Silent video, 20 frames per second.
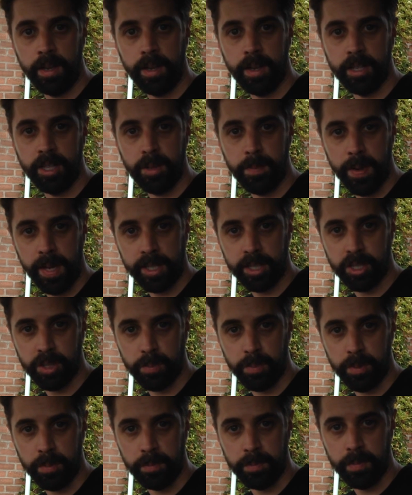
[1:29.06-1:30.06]
and the
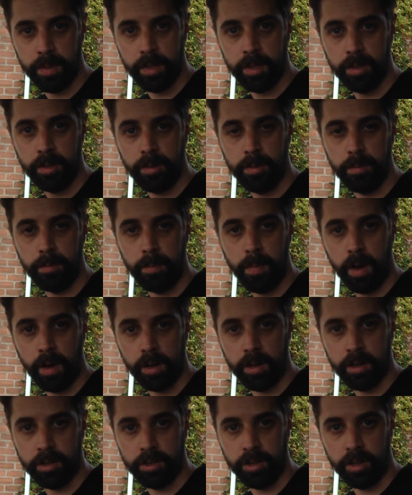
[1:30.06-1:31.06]
maximum
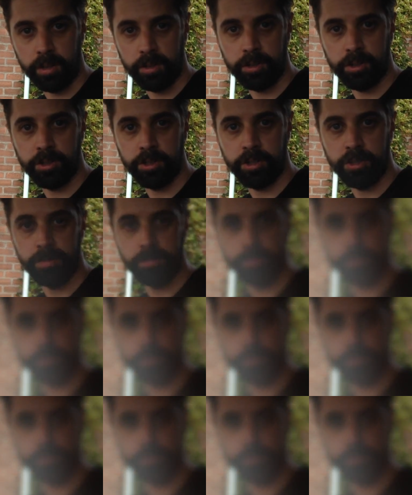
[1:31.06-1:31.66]
marker dots.